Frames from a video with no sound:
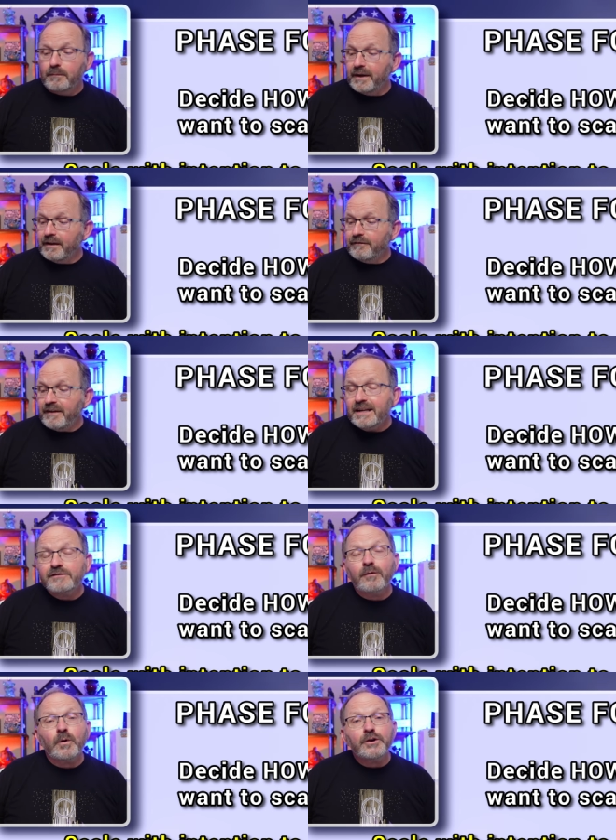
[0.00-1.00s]
But in
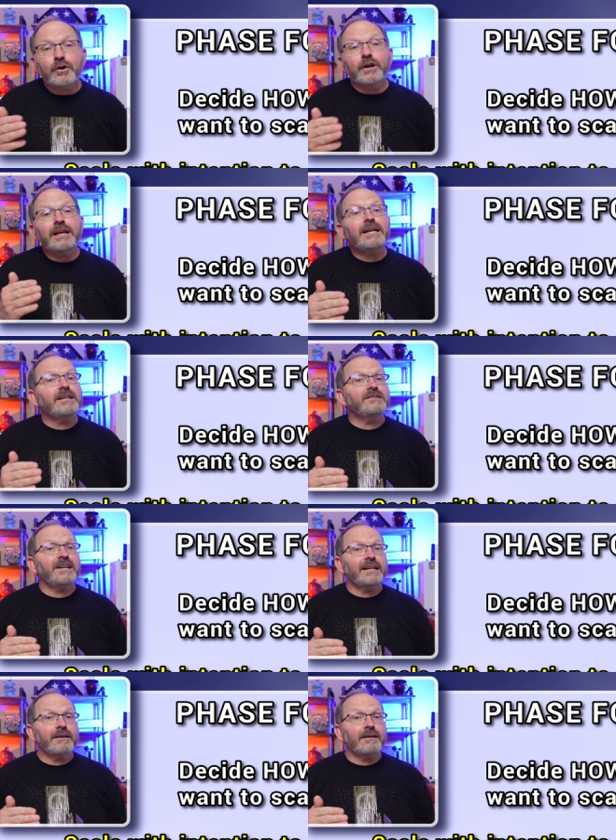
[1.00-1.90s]
phase four, you're going to need to decide